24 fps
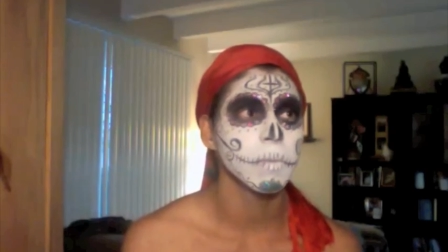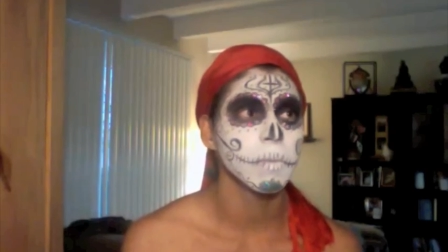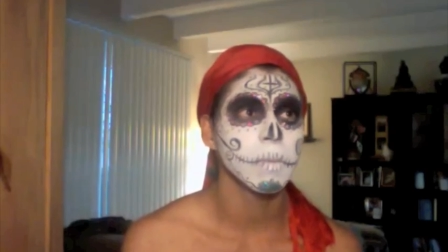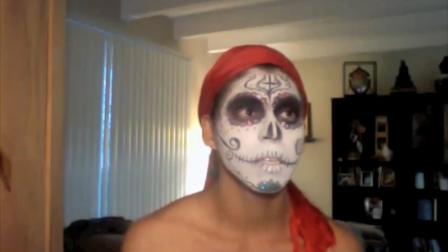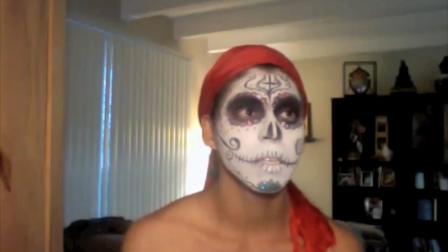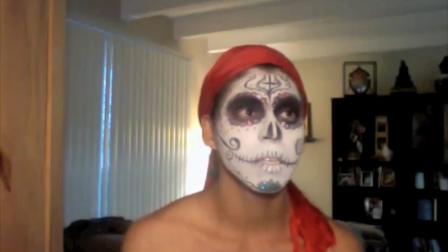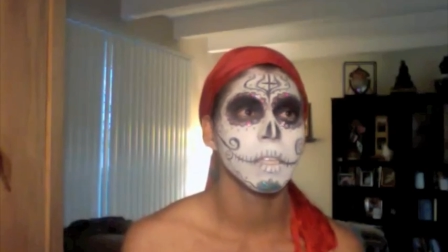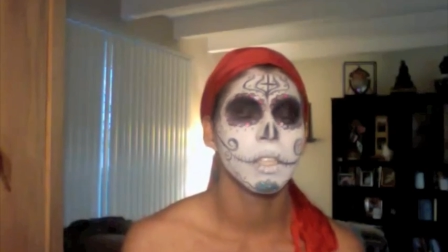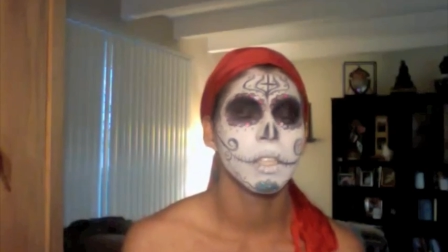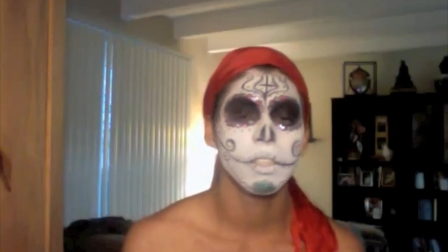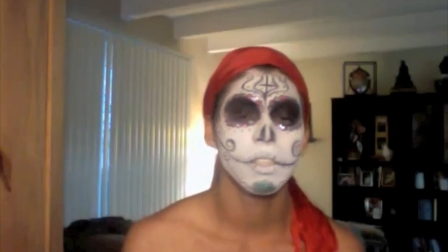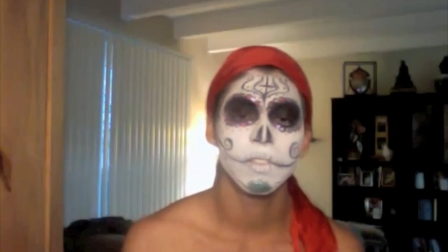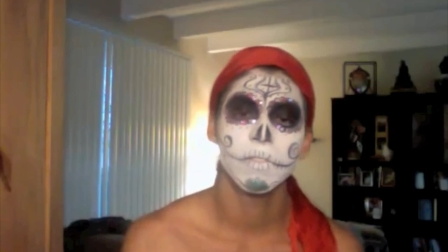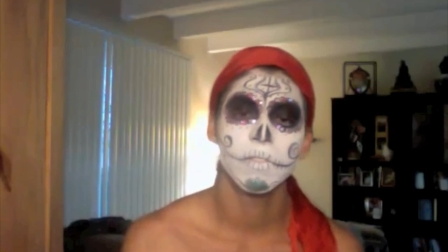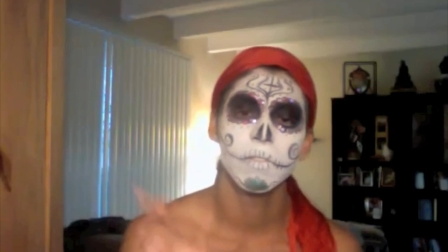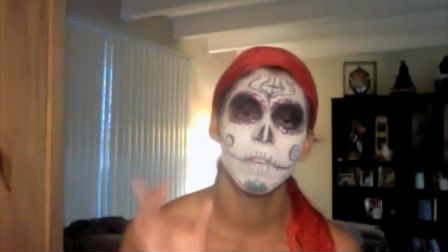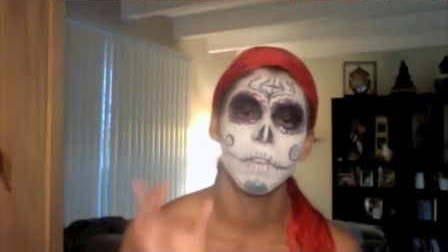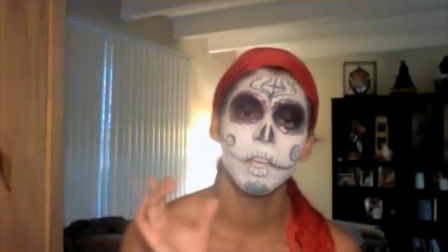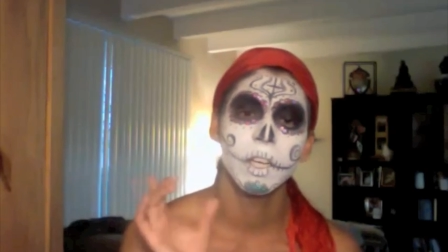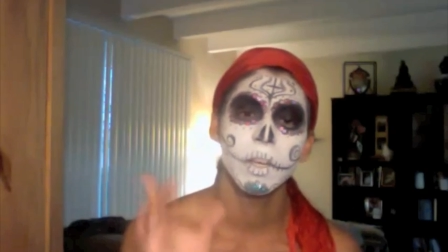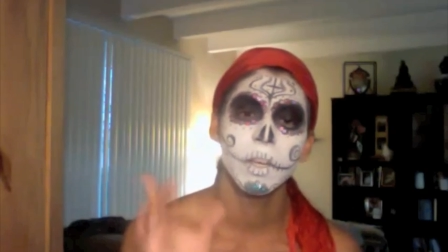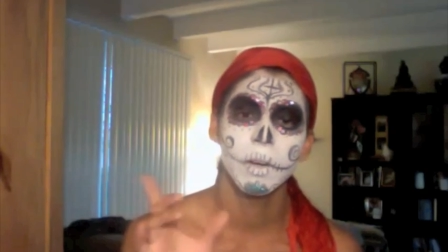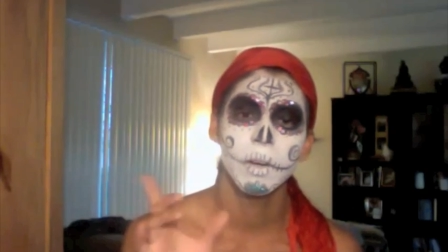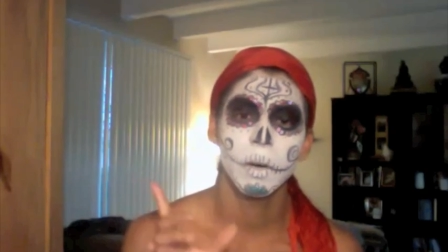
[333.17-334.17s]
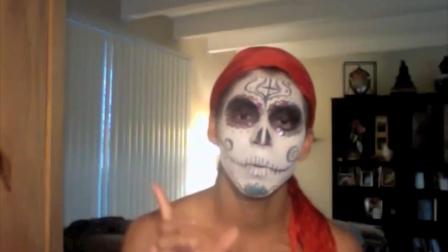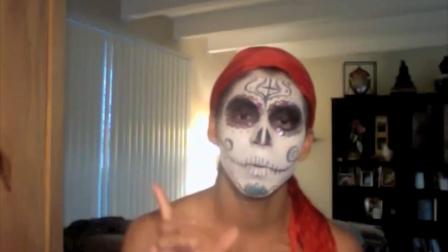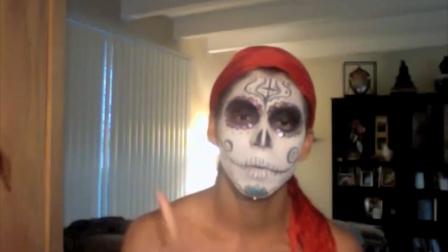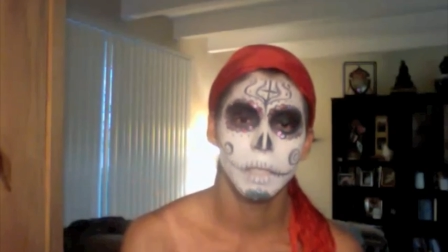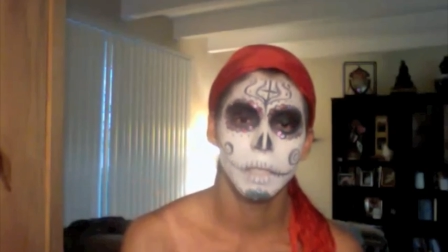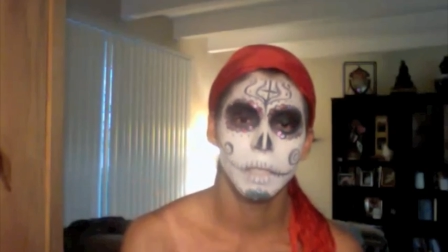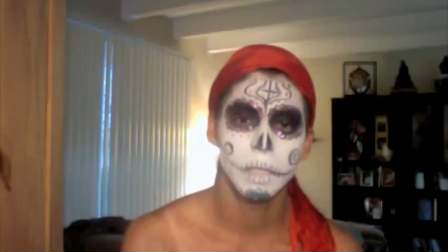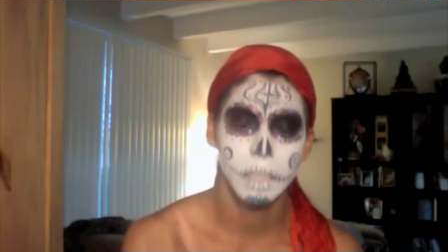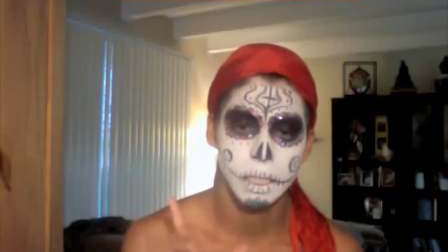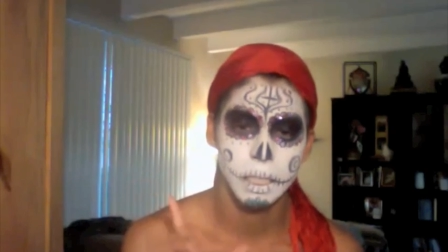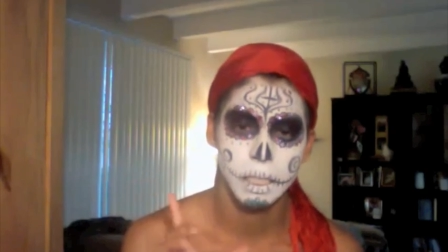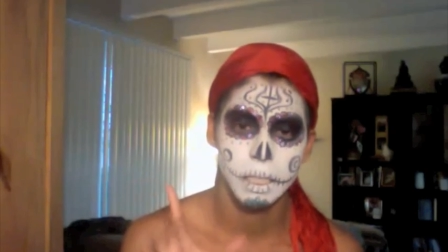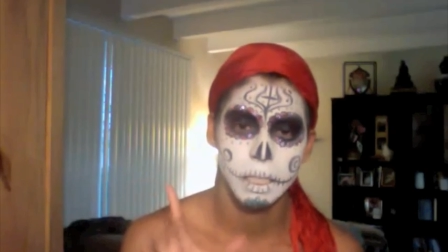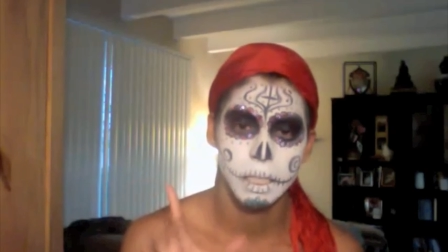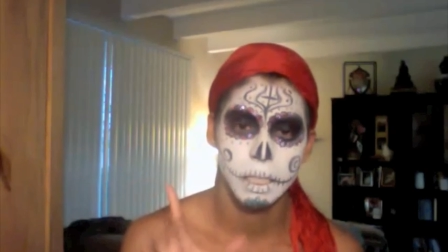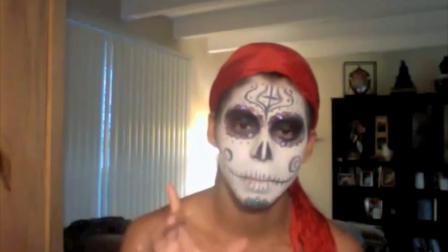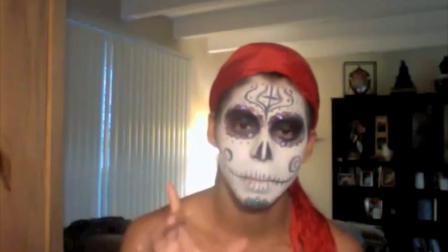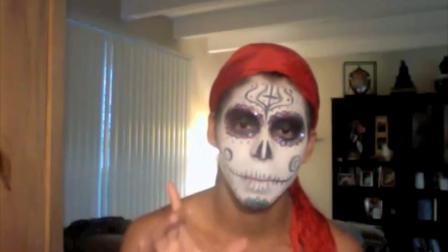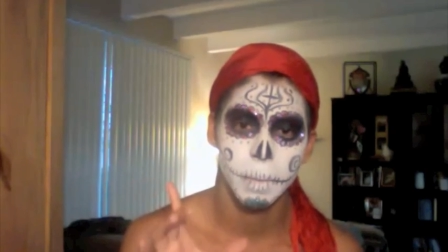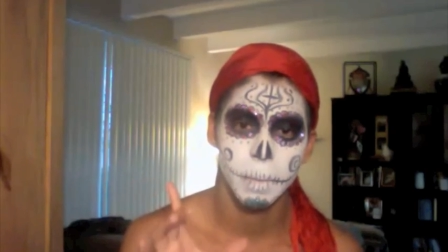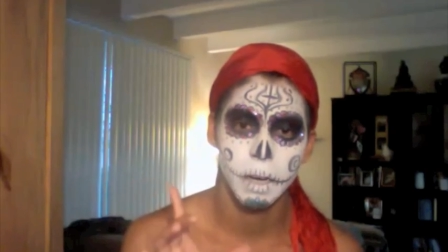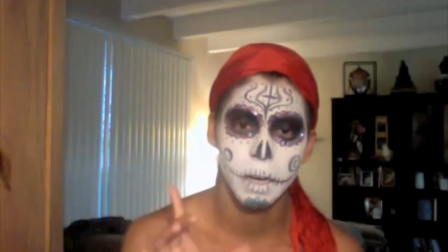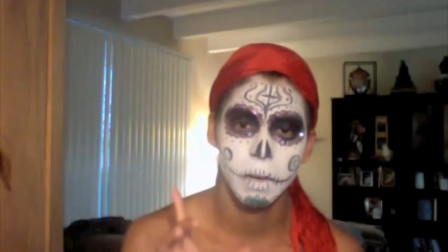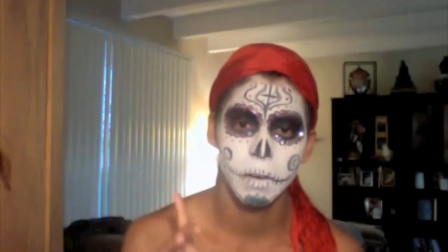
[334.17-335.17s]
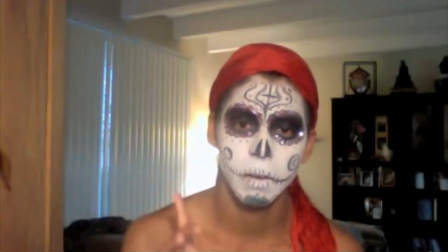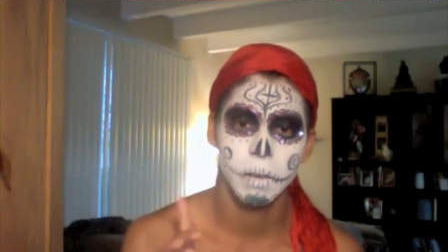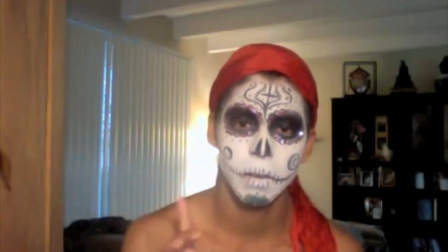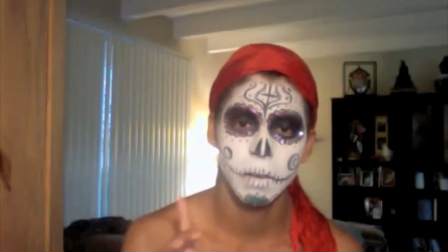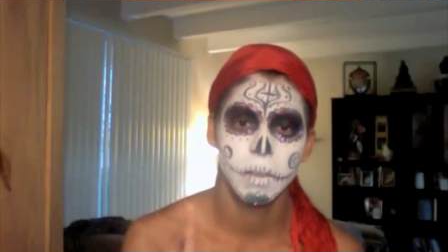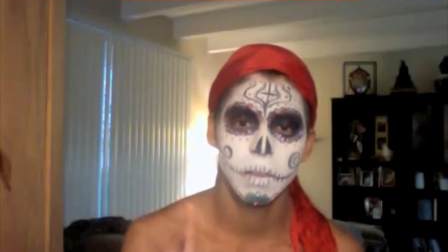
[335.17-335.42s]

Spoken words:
to figure out what this is about,